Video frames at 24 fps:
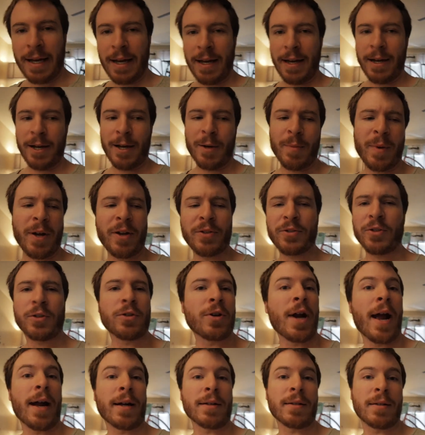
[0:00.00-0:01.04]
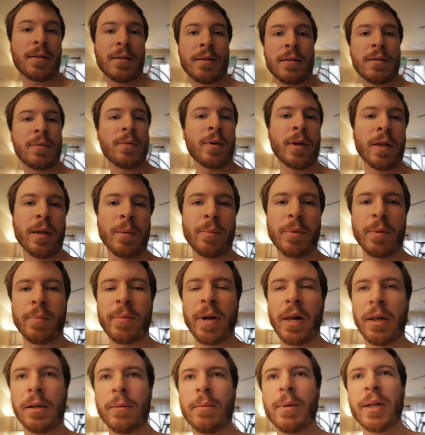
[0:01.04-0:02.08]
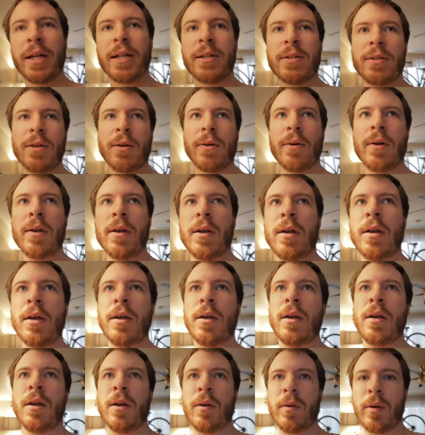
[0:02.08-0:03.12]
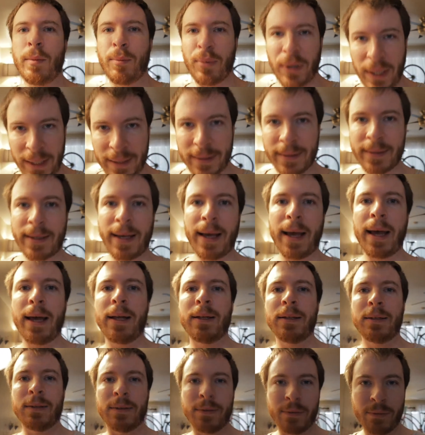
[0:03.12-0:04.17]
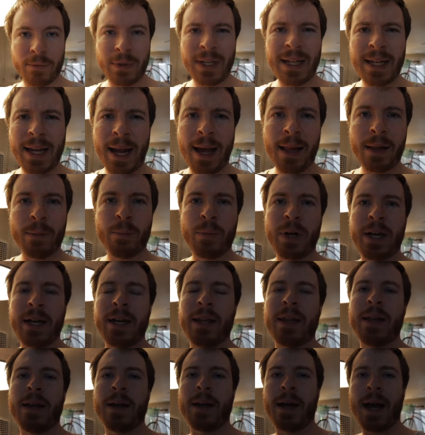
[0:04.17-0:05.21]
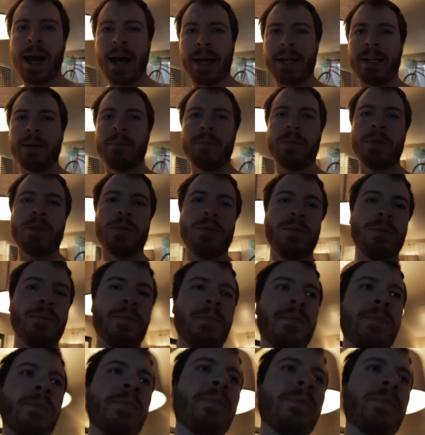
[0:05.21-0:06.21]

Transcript: I also cracked one of the propeller blades, so replaced that and recalibrated the IMU.